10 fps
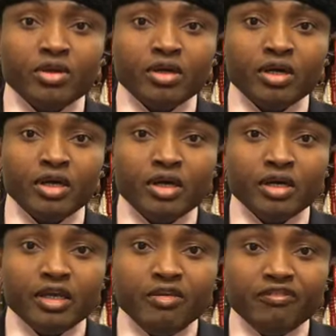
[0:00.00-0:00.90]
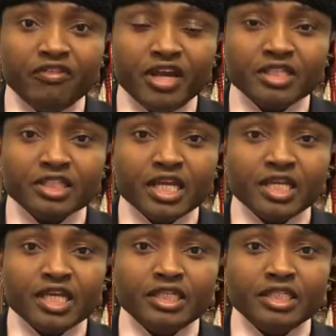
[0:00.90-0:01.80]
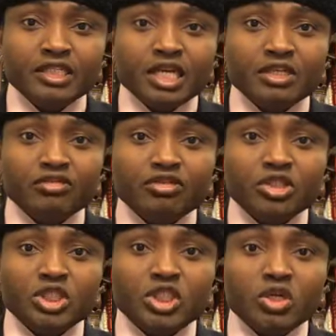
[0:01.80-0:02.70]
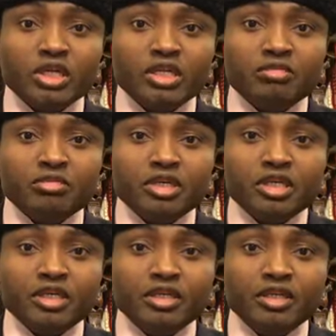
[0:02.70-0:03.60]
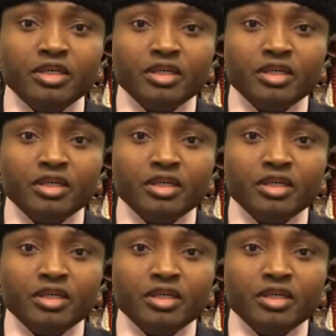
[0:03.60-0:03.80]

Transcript: Effects Kennedy, thank you for joining me.